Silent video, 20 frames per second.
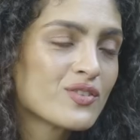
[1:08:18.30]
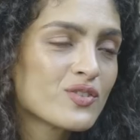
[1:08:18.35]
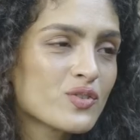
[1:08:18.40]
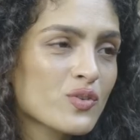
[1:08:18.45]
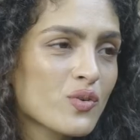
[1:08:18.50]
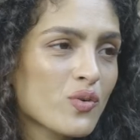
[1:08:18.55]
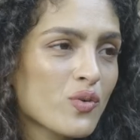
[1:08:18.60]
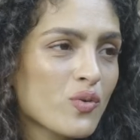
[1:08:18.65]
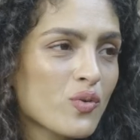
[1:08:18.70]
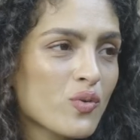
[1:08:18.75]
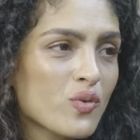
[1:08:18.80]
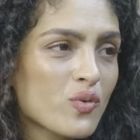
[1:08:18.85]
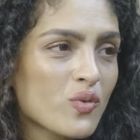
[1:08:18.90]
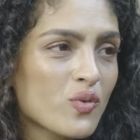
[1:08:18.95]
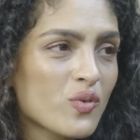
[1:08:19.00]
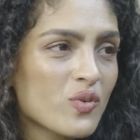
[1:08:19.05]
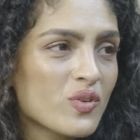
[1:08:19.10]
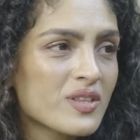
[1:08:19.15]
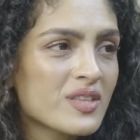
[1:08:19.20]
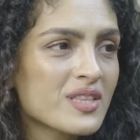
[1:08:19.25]

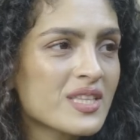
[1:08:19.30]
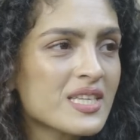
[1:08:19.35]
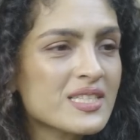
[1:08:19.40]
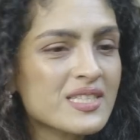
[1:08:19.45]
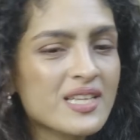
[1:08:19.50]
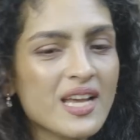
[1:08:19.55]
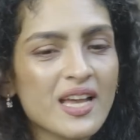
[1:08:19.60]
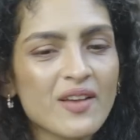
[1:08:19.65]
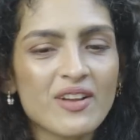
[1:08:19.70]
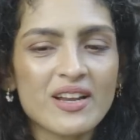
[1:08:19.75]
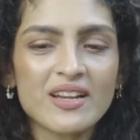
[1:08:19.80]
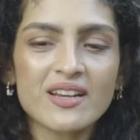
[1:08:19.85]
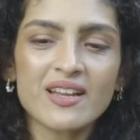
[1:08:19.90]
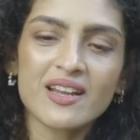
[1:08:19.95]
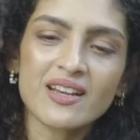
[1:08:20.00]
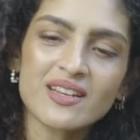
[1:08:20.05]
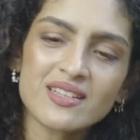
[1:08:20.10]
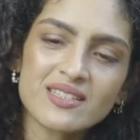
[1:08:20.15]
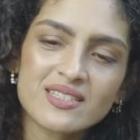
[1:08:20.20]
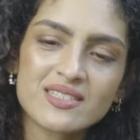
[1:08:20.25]
So this guy went
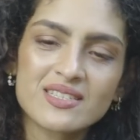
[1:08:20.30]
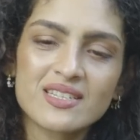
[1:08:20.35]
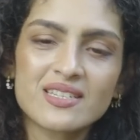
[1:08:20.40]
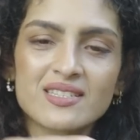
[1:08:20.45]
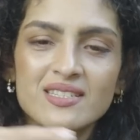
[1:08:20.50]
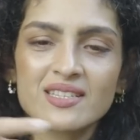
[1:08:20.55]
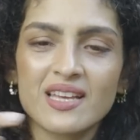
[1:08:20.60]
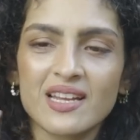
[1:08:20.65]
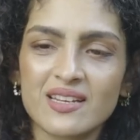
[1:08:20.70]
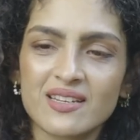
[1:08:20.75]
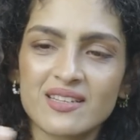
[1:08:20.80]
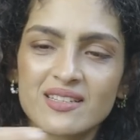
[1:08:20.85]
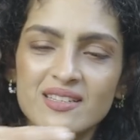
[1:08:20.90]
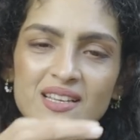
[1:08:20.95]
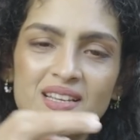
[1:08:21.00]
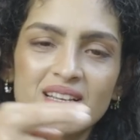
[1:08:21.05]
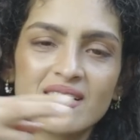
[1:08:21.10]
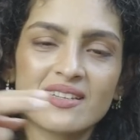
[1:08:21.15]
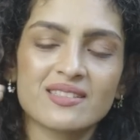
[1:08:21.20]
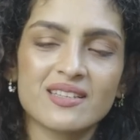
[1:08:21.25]
ahead and stitched that
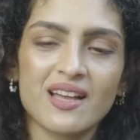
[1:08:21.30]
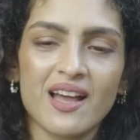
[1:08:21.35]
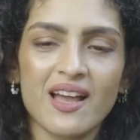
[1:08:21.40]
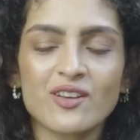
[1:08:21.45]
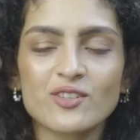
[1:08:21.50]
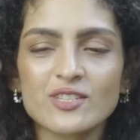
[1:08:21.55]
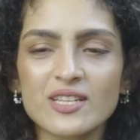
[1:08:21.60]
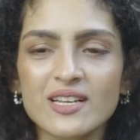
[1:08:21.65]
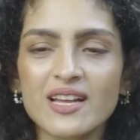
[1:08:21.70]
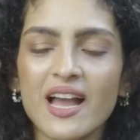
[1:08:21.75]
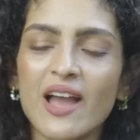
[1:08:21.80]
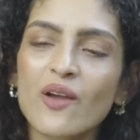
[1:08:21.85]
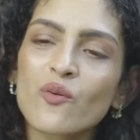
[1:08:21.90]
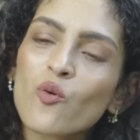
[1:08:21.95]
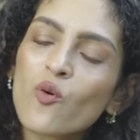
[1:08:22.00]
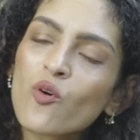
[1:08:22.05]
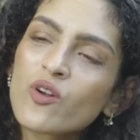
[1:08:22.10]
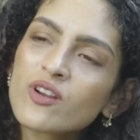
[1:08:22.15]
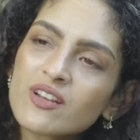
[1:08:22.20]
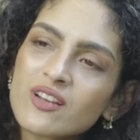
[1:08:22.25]
things. I was like, I
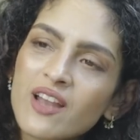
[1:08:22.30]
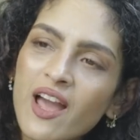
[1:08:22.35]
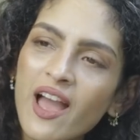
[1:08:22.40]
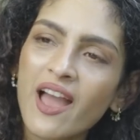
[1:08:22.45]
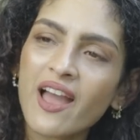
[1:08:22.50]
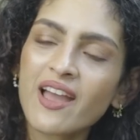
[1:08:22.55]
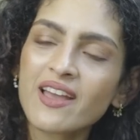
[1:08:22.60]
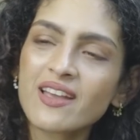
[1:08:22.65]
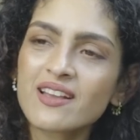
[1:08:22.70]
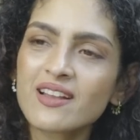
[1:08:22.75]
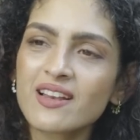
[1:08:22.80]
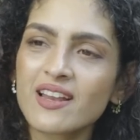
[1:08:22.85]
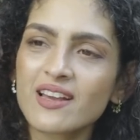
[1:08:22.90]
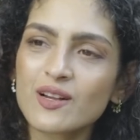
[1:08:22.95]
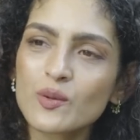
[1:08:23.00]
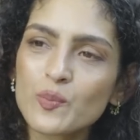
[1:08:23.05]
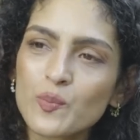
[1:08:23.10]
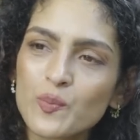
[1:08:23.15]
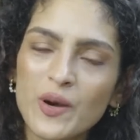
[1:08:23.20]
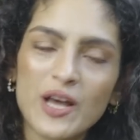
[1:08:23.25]
want it hanging like
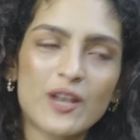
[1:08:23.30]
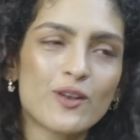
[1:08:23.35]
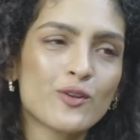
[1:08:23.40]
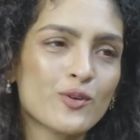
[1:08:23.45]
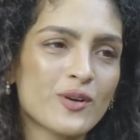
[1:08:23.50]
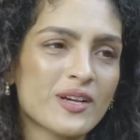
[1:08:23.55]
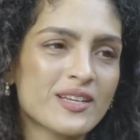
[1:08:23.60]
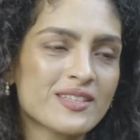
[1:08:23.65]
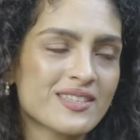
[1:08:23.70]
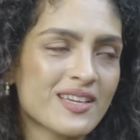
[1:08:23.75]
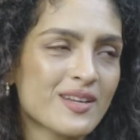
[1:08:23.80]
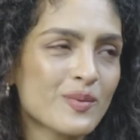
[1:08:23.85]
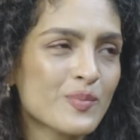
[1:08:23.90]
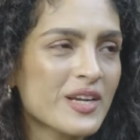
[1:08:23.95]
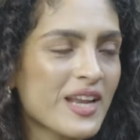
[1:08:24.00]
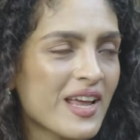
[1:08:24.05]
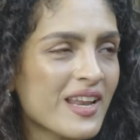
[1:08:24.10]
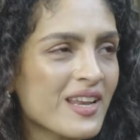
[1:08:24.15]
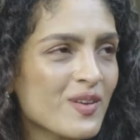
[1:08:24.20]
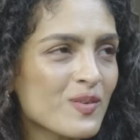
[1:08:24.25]
a pallu, I said. But
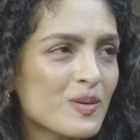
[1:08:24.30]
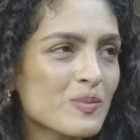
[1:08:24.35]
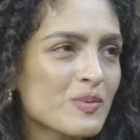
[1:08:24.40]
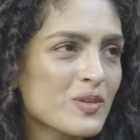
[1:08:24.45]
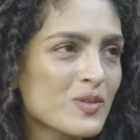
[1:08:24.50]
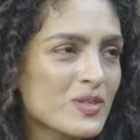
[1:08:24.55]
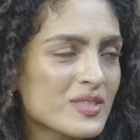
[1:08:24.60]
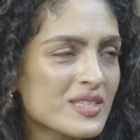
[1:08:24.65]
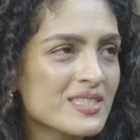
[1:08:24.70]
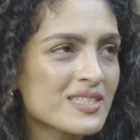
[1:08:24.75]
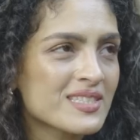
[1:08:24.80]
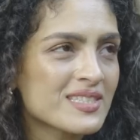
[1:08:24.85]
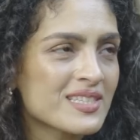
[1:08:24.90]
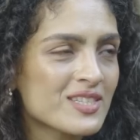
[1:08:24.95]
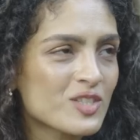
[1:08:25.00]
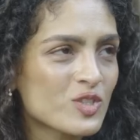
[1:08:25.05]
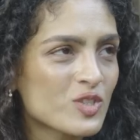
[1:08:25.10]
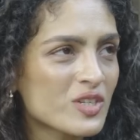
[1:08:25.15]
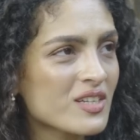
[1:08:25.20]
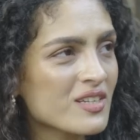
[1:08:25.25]
anyway, because it
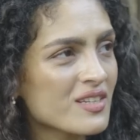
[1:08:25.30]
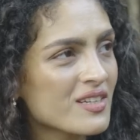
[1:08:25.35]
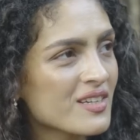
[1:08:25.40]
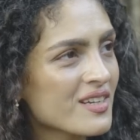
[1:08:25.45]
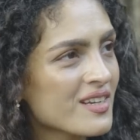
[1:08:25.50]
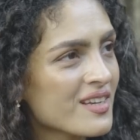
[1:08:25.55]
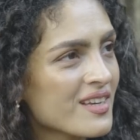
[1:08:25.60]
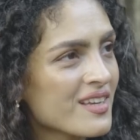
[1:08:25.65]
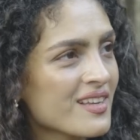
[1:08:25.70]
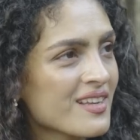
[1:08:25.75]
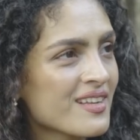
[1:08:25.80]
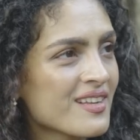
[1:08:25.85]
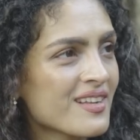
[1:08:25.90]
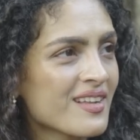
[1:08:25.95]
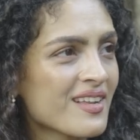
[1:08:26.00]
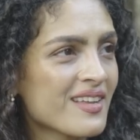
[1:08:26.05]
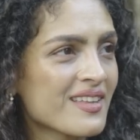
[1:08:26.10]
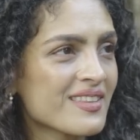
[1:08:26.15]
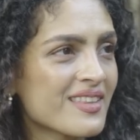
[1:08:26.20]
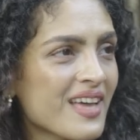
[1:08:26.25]
stitched it,
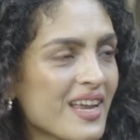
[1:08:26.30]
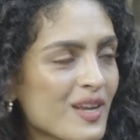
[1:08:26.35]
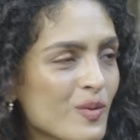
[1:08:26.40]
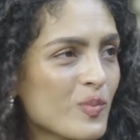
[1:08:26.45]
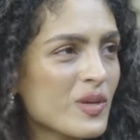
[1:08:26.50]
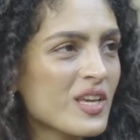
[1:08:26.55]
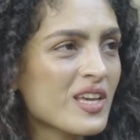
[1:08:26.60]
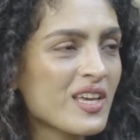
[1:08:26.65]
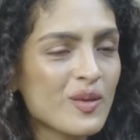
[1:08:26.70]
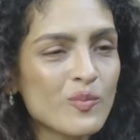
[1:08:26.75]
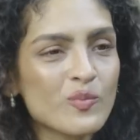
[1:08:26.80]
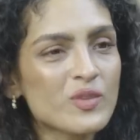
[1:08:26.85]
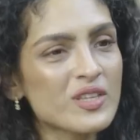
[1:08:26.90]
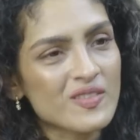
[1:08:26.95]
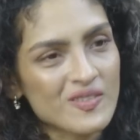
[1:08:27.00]
that became the